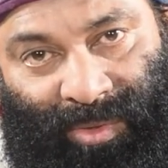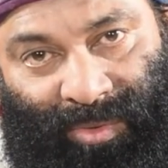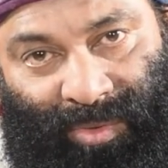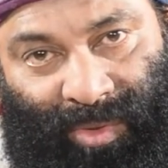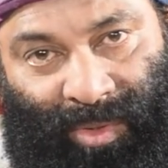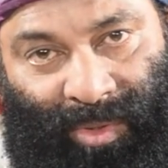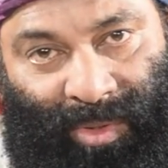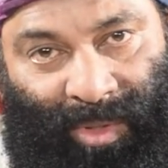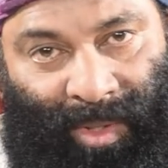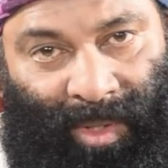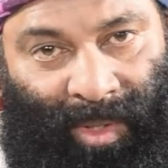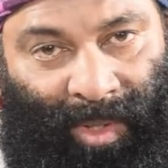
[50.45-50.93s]
I
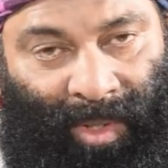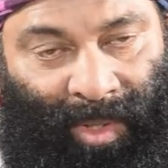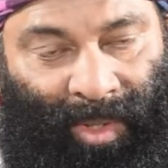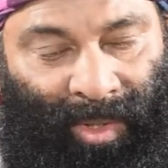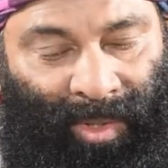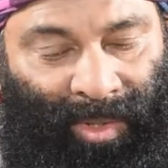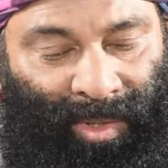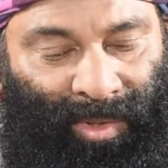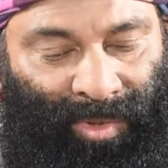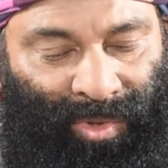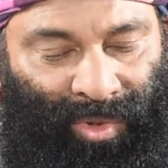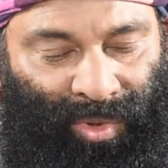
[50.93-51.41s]
thought
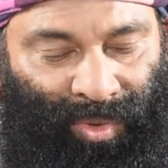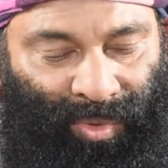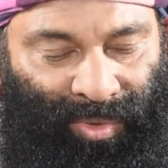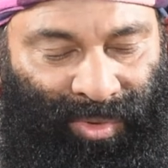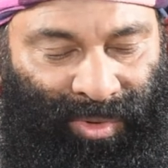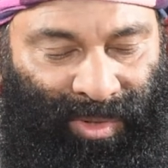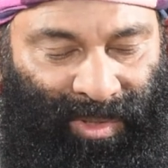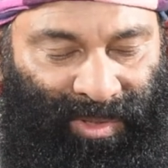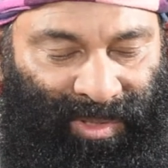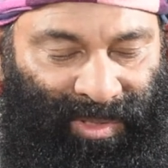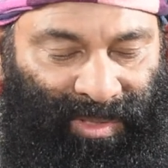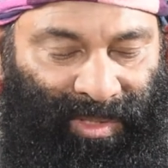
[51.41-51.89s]

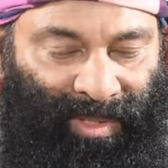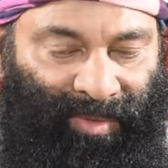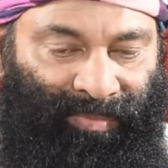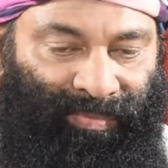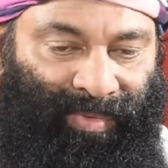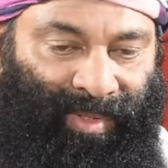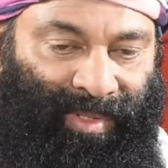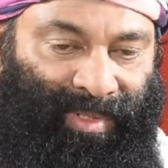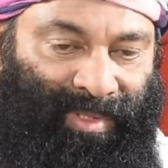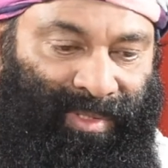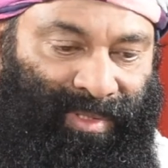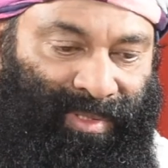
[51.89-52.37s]
social
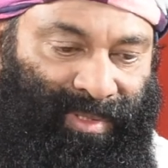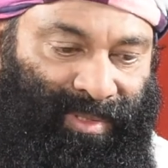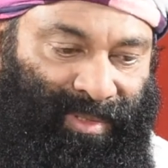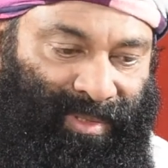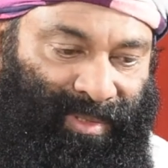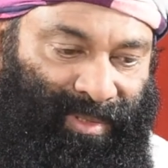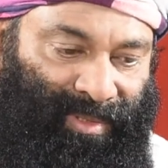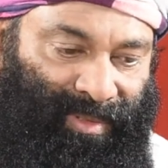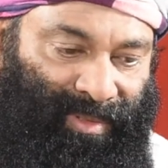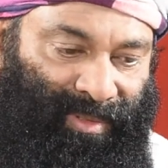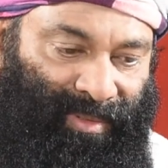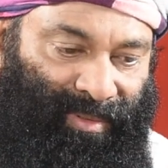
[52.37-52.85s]

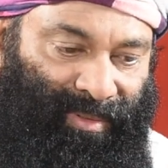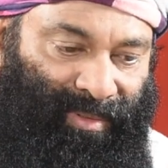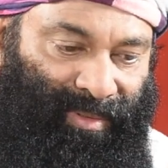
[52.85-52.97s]
service